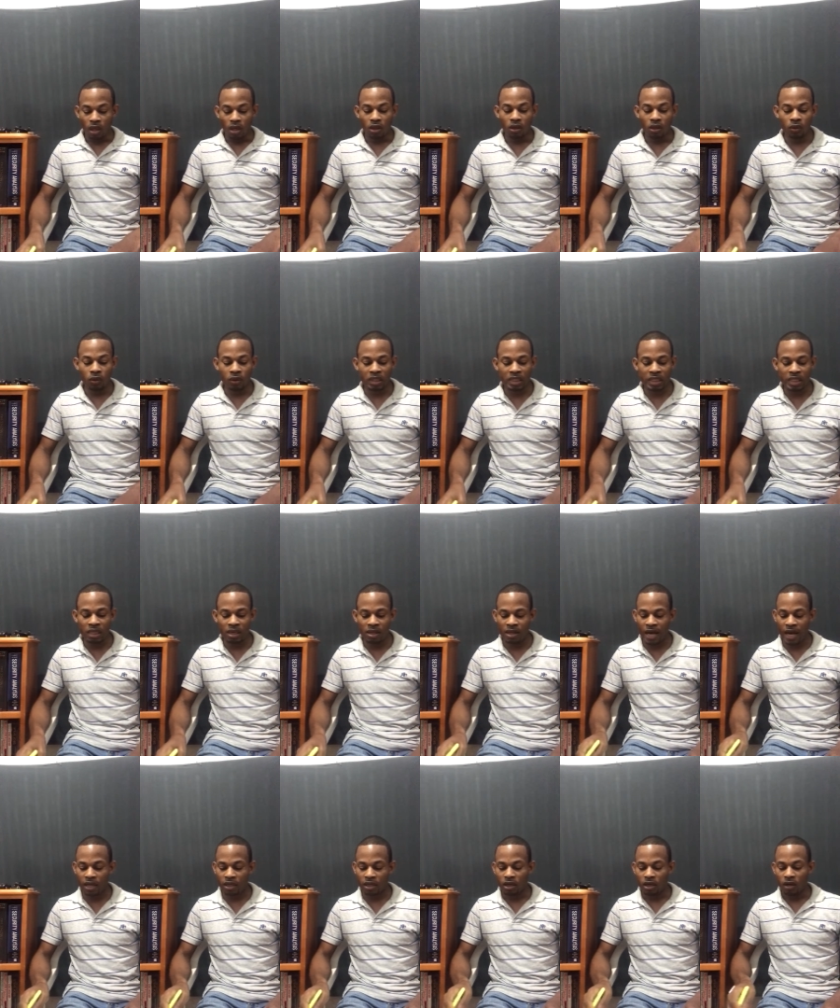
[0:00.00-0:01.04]
you'll
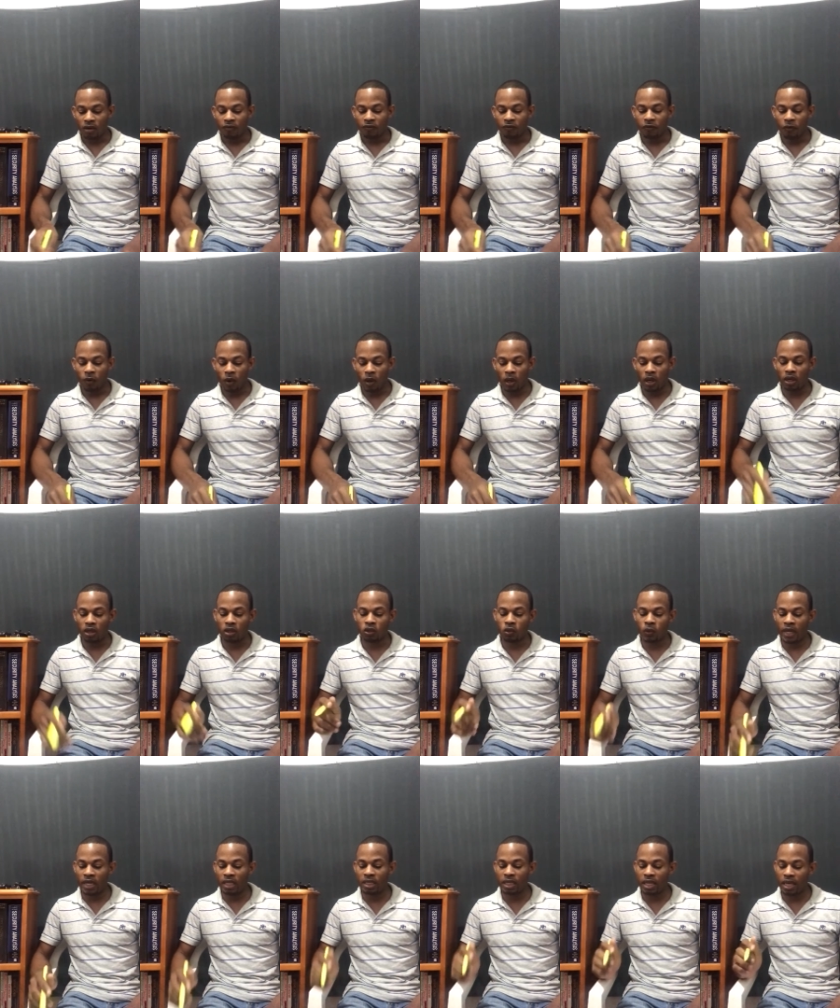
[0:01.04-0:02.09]
see that
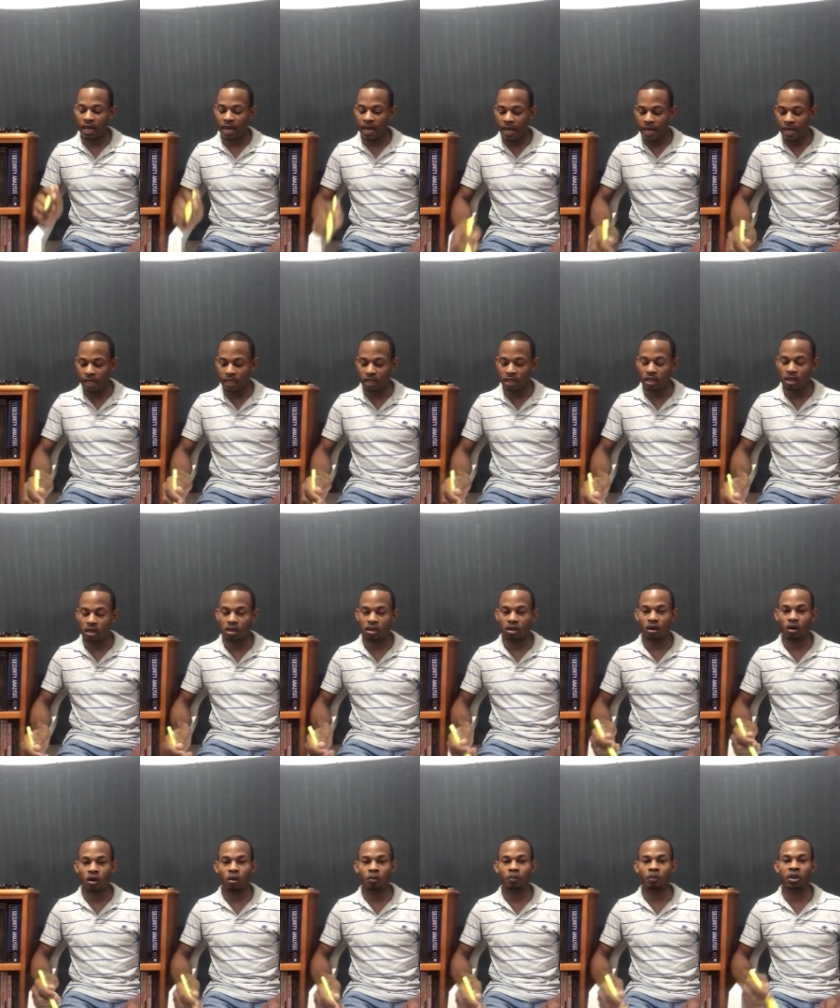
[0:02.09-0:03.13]
for
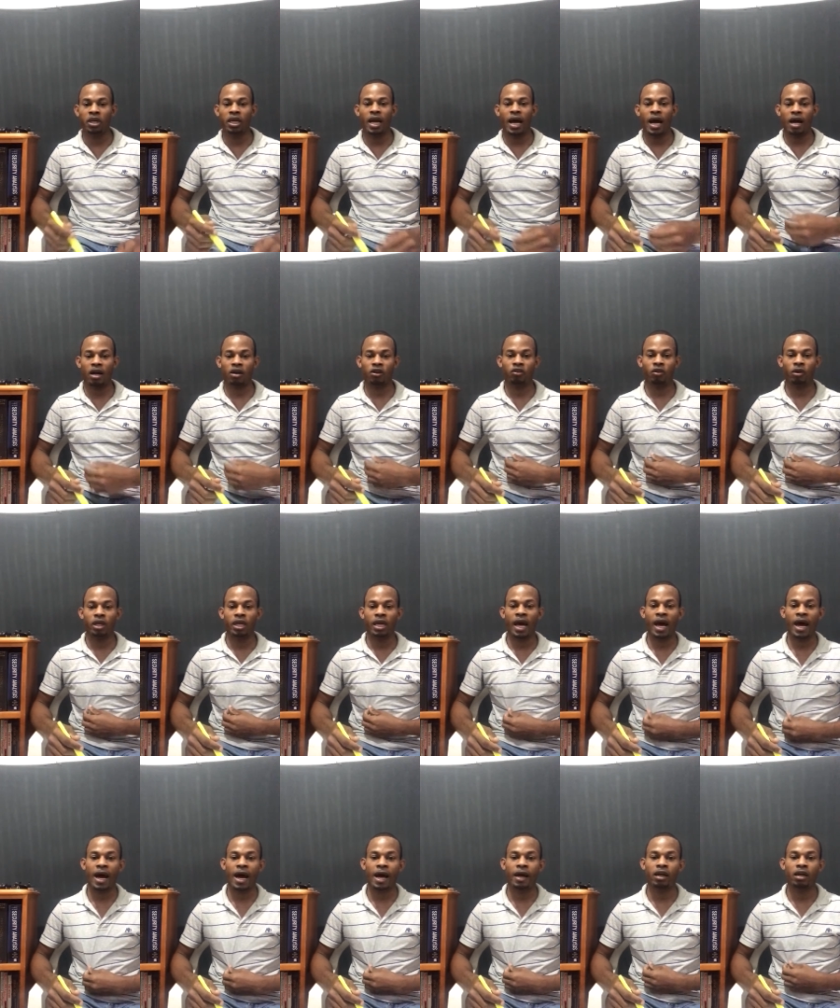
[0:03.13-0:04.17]
2018, the company actually
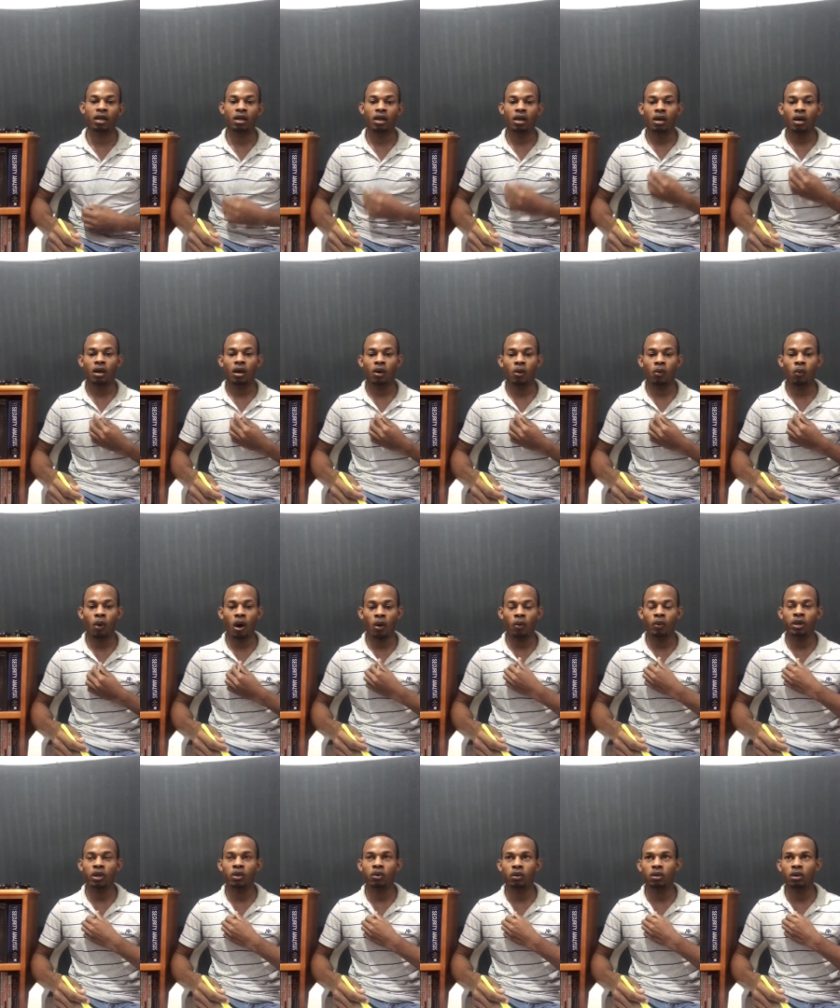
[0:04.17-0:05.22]
had what
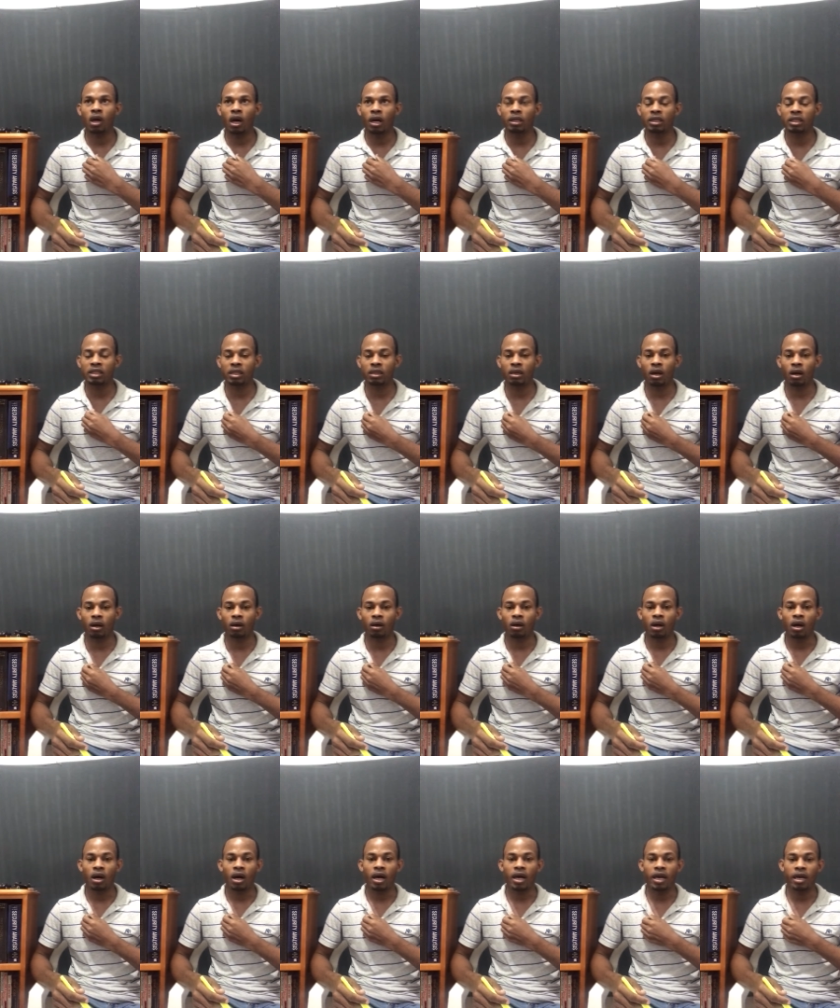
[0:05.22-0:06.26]
we could consider
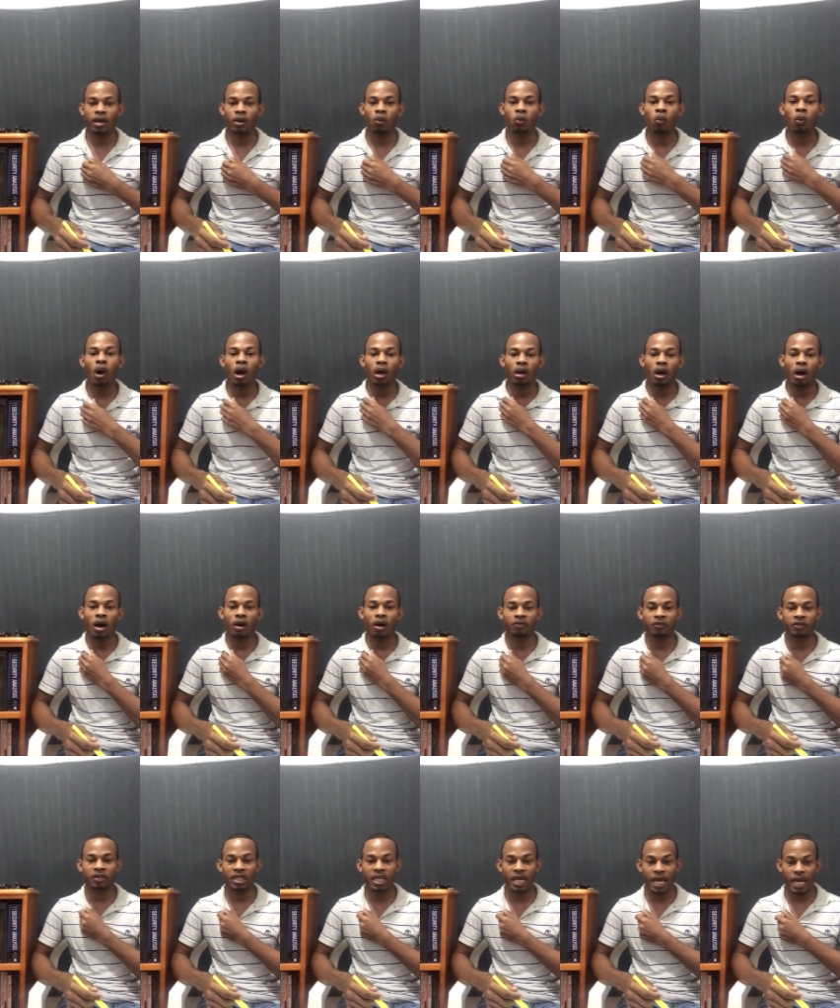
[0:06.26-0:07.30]
a
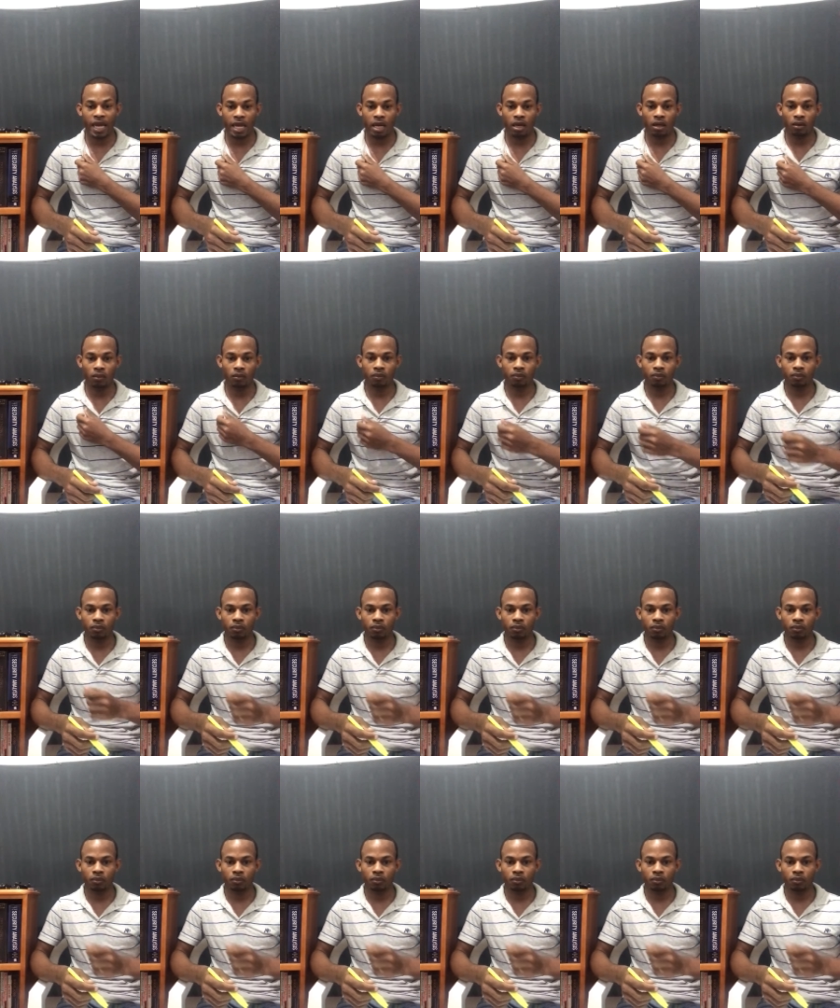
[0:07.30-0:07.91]
one-off gain.